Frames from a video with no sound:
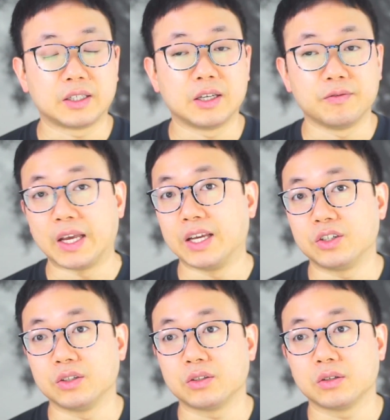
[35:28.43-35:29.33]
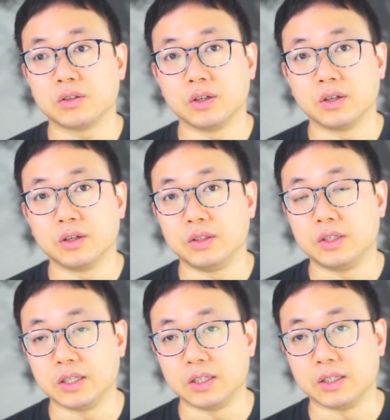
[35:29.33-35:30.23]
give the agent
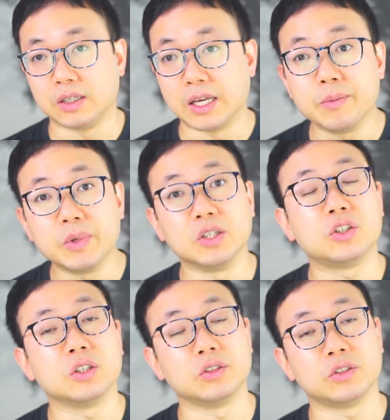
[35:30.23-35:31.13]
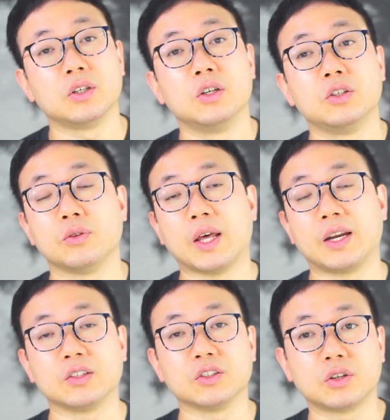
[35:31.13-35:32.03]
the images so that
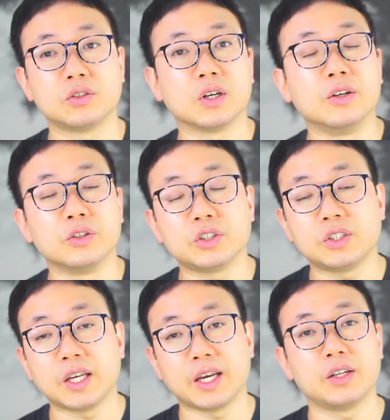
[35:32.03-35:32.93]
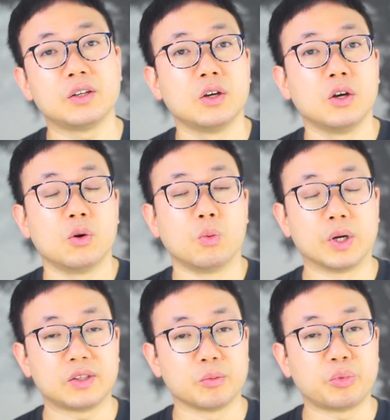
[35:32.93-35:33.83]
it can start to understand
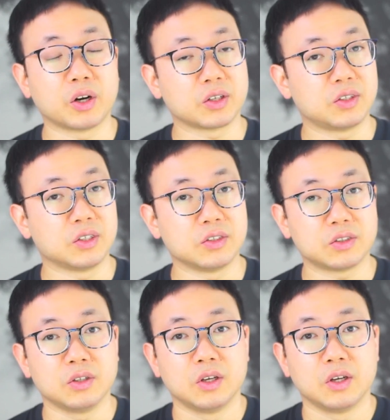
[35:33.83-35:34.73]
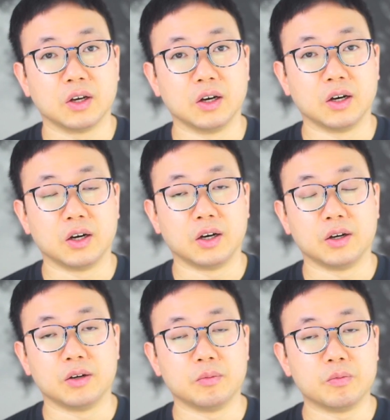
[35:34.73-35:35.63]
what the product is,
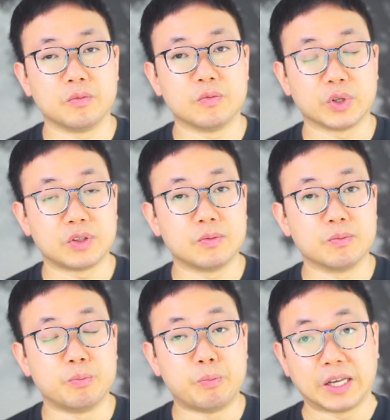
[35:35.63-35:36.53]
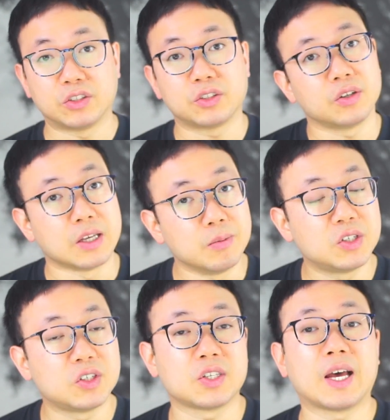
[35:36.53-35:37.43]
what based on the
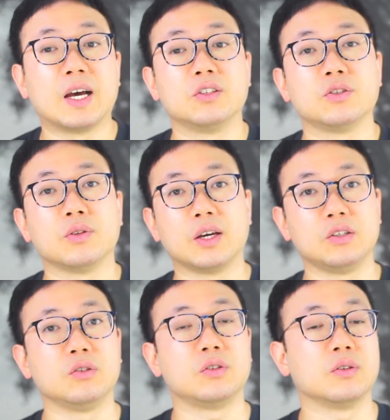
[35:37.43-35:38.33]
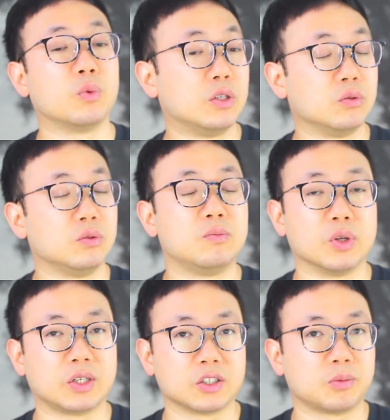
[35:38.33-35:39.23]
images it has, so that you can when
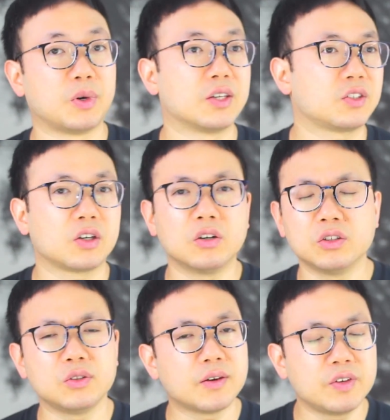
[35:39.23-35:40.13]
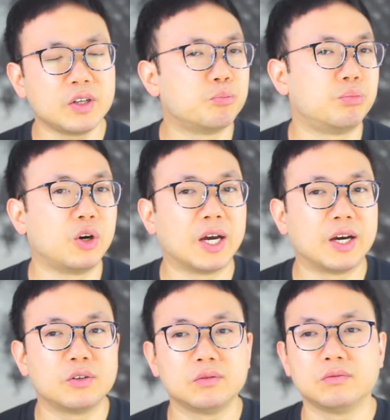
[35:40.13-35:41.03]
the customer asks like, oh, do you have any
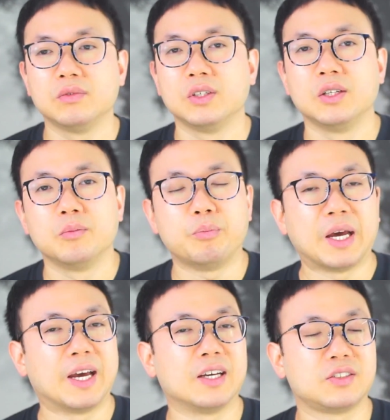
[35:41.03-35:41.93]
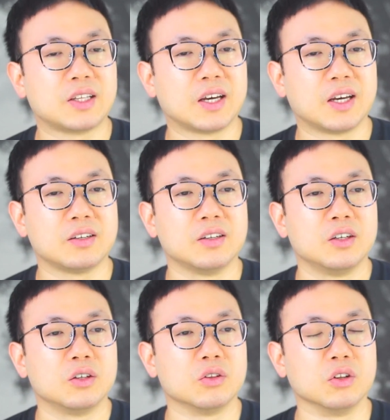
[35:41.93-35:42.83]
brown bags that
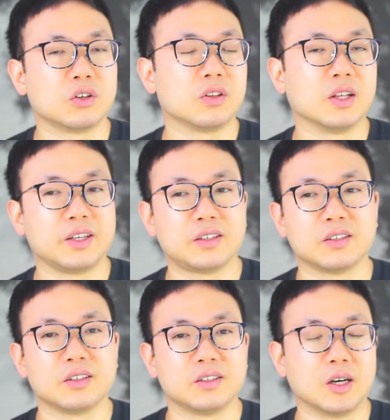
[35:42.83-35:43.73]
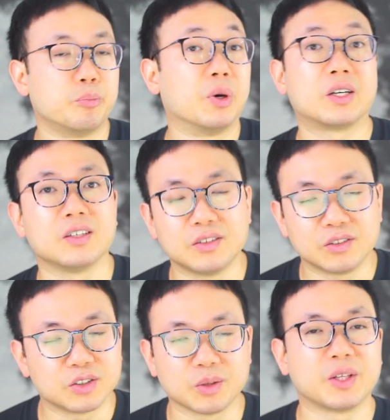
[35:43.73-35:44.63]
look like a bucket
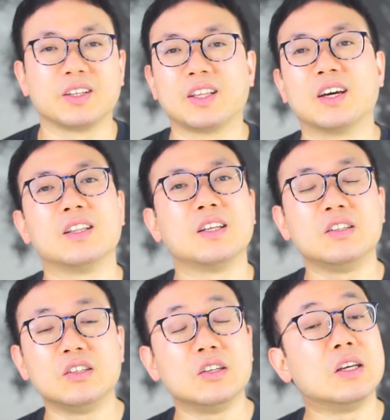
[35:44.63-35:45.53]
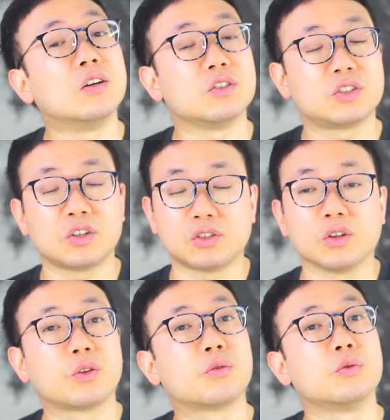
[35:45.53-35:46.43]
or something like that, and then it'll start to
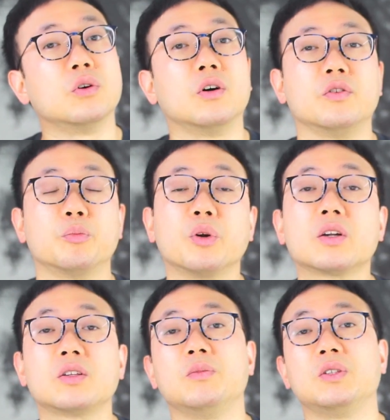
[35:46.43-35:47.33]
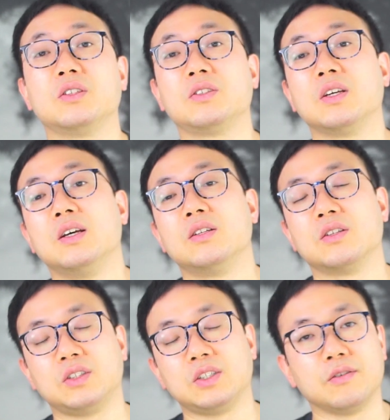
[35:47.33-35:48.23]
look through all of your product images to
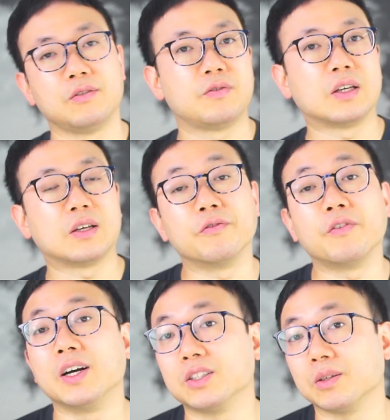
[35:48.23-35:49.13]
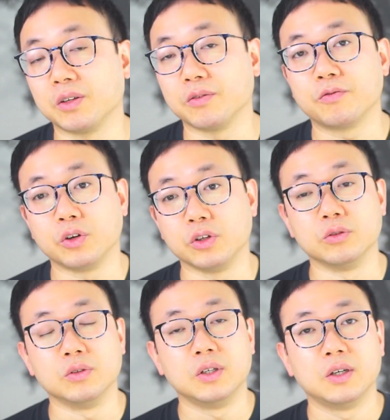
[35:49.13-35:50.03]
see if it can find something for
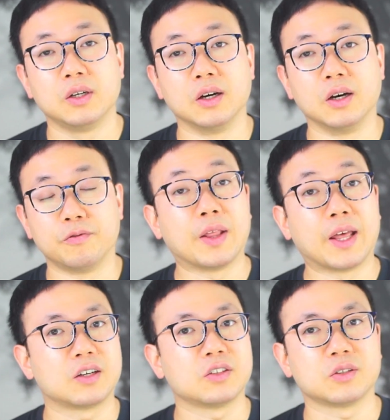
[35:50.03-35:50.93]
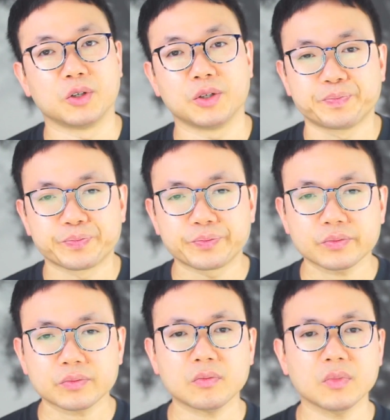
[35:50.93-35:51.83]
you for that customer.
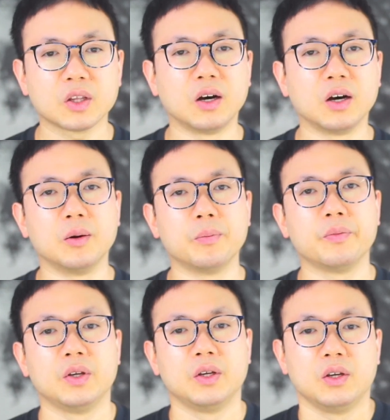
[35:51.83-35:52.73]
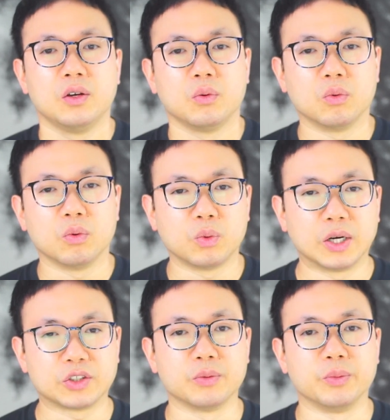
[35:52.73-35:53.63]
What
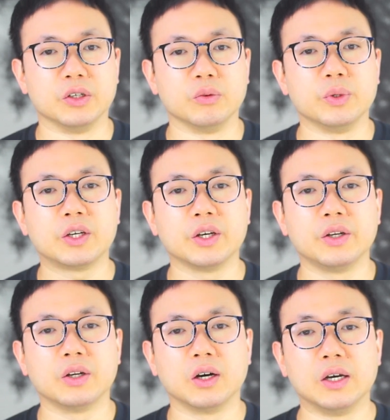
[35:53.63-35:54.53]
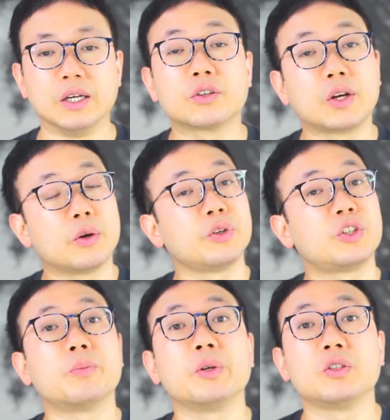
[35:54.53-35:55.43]
else can we do? We can integrate with
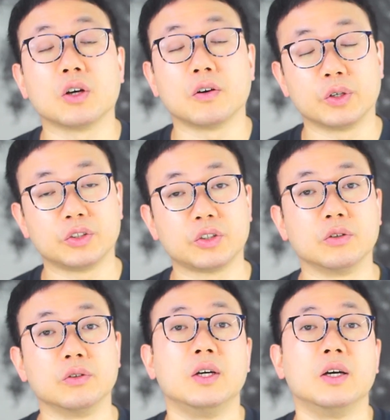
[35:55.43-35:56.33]
shipping software. So,